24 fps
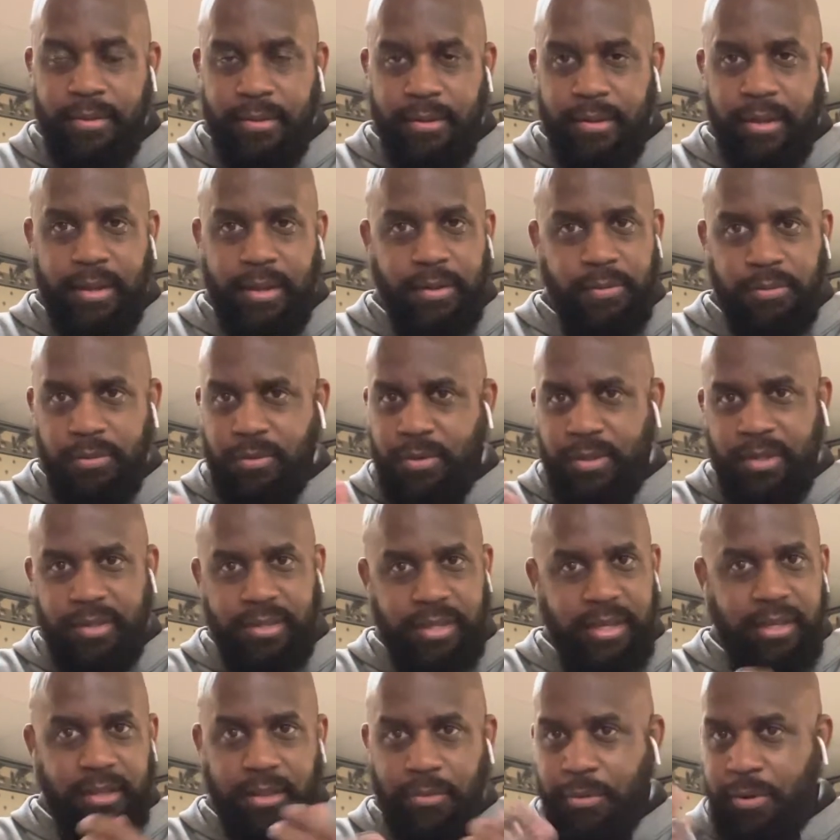like you can
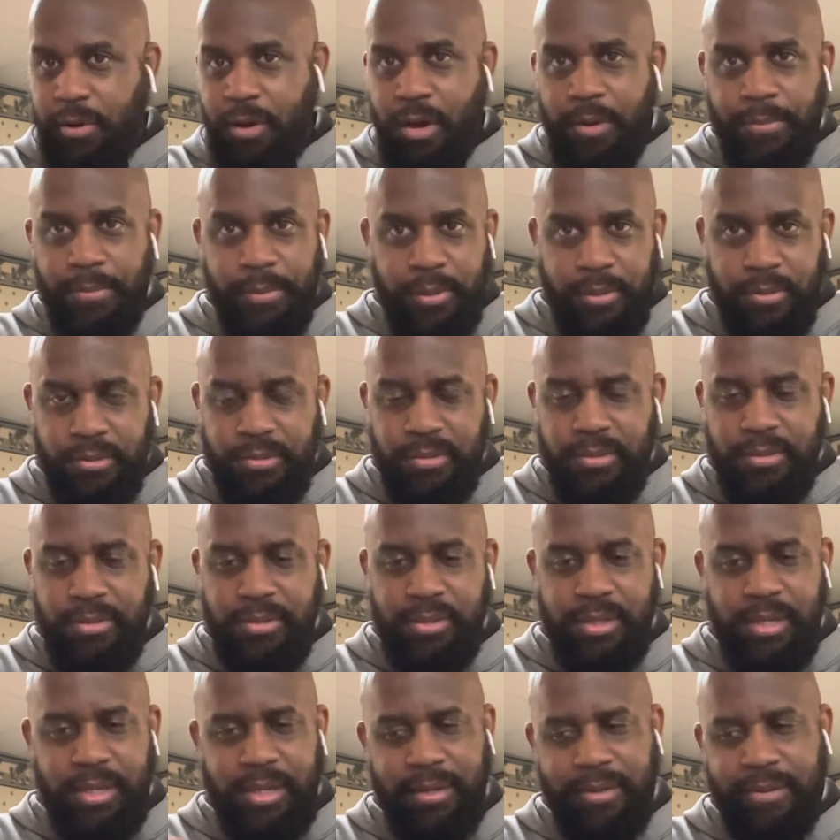see through it almost,
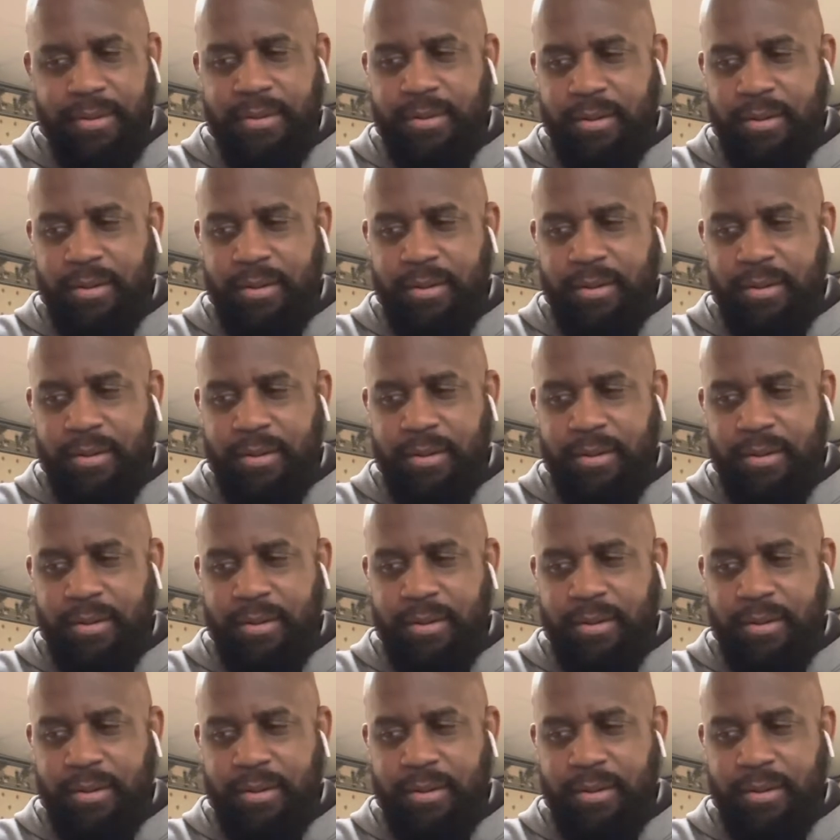and